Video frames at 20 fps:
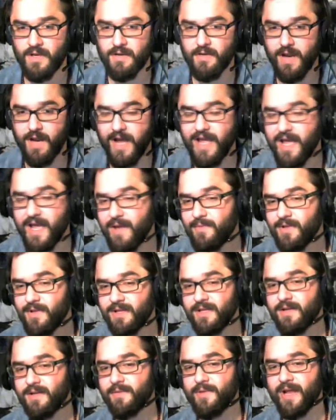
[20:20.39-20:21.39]
I am a
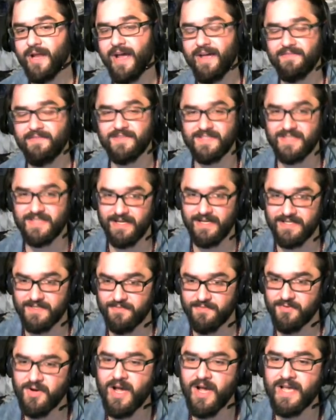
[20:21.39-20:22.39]
little bit, I have to say,
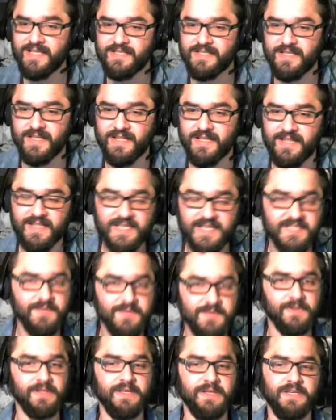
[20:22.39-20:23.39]
surprised that this
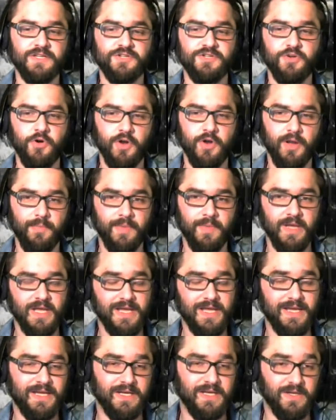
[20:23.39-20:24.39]
ability showed up
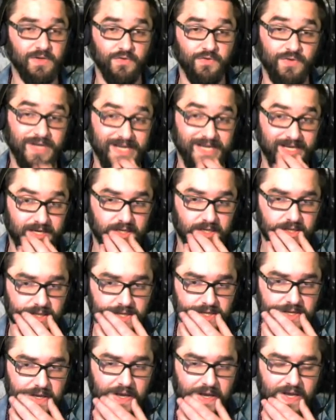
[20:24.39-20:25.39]
in green.
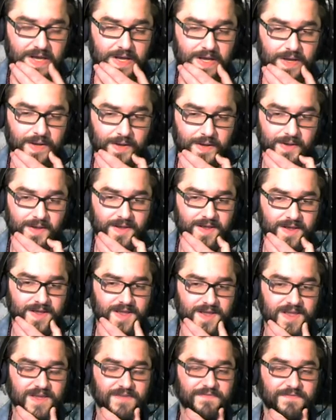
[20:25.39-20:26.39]
Uh,
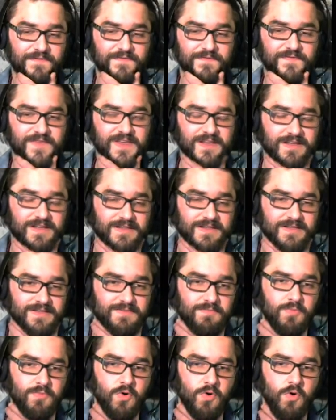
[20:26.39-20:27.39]
it feels
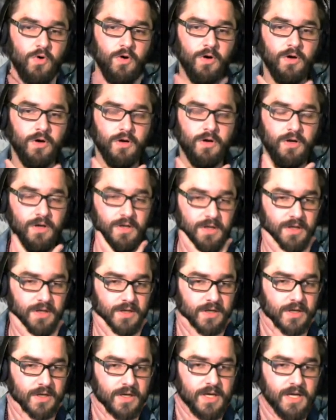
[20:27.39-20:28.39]
more
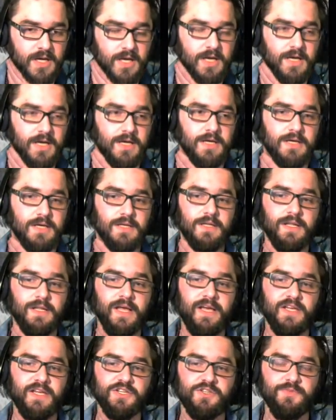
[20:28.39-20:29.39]

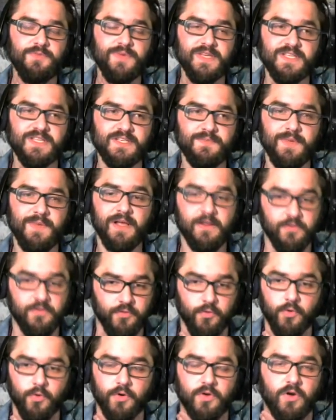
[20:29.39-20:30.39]
like it should be a spell
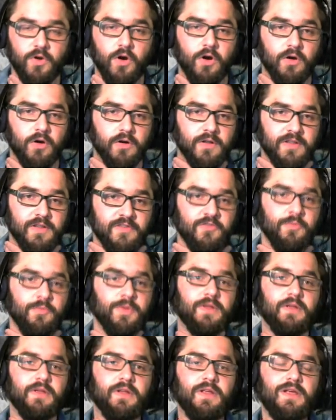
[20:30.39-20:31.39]
sword card, this
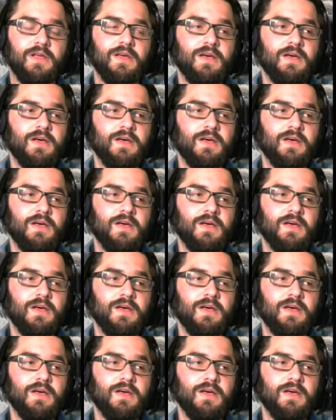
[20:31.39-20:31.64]
ability.